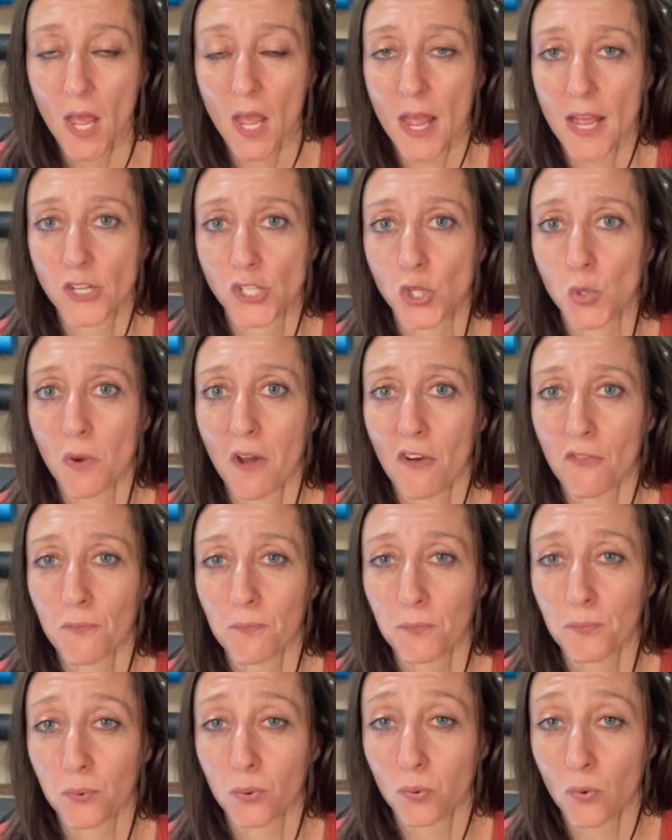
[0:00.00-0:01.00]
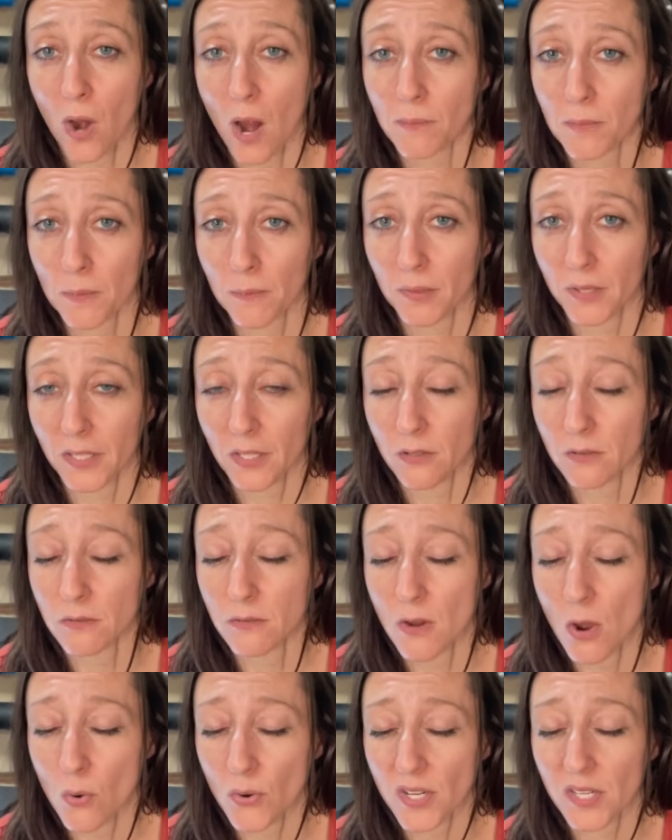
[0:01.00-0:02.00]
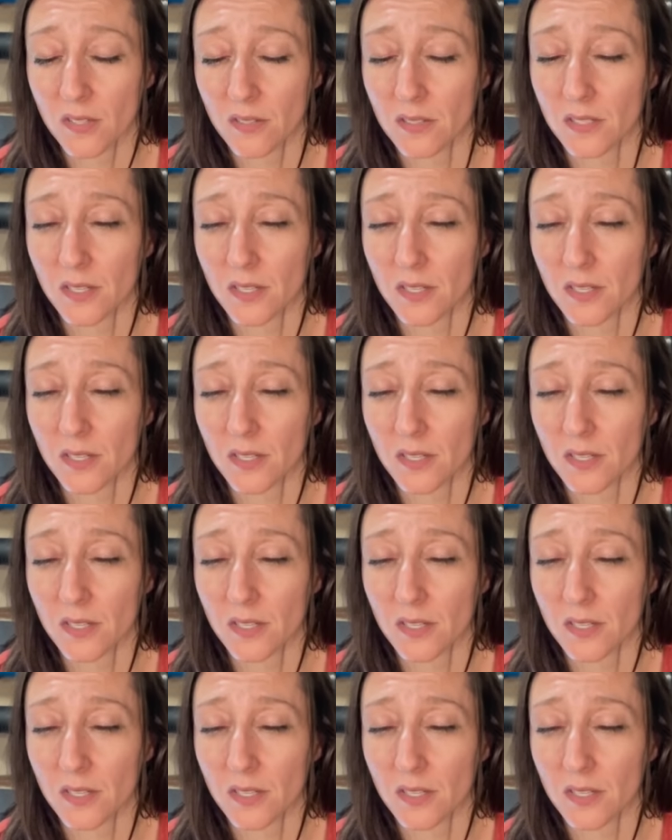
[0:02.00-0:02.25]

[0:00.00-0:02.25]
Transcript: And you have probably noticed